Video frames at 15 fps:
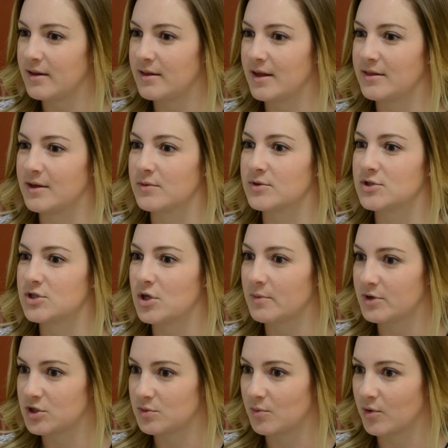that there was so
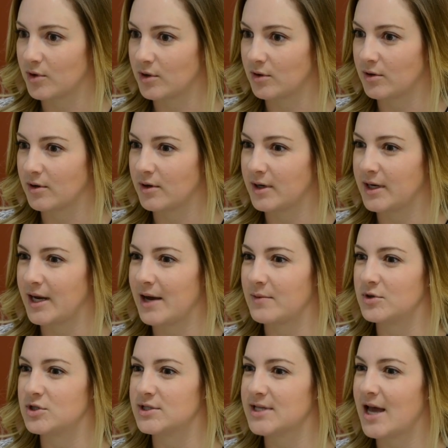much more to learn and I would just